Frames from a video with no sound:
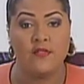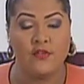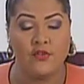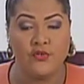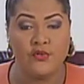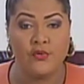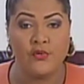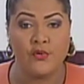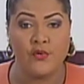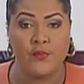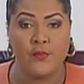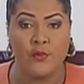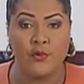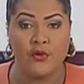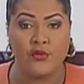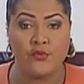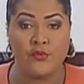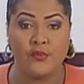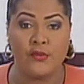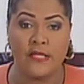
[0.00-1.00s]
the Toco
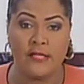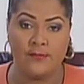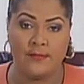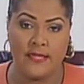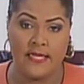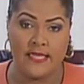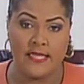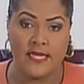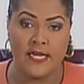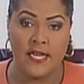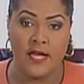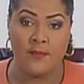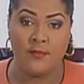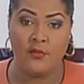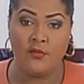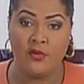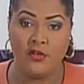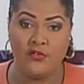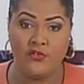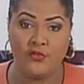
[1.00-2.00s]
Port will be the
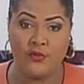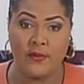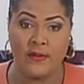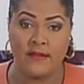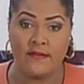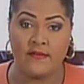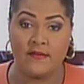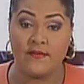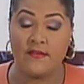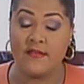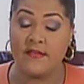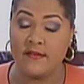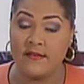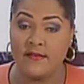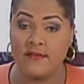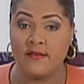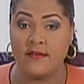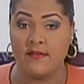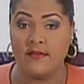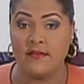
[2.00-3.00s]
number one choice of
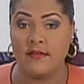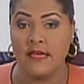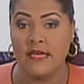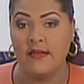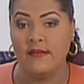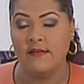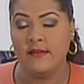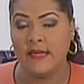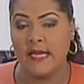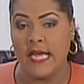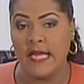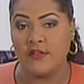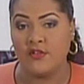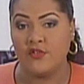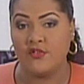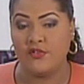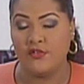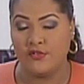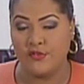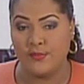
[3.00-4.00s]
citizens to
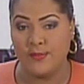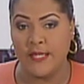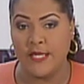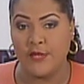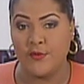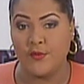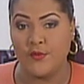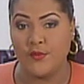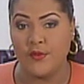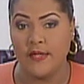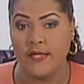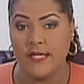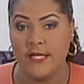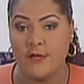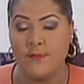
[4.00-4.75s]
get to Tobago.